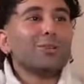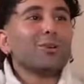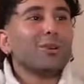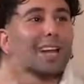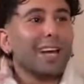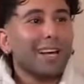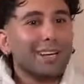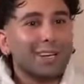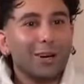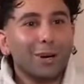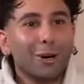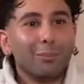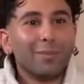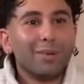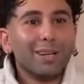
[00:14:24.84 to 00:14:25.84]
you know, like yeah,
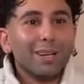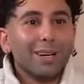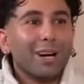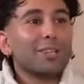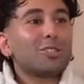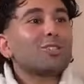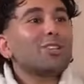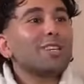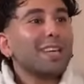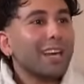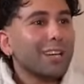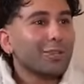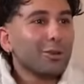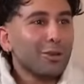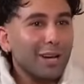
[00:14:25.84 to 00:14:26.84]
um, a tree
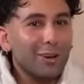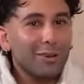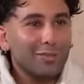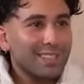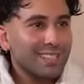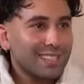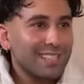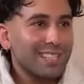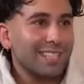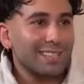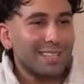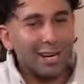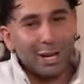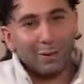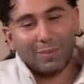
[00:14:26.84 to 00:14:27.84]
had grown out of this
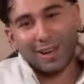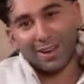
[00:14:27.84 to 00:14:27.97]
seed that I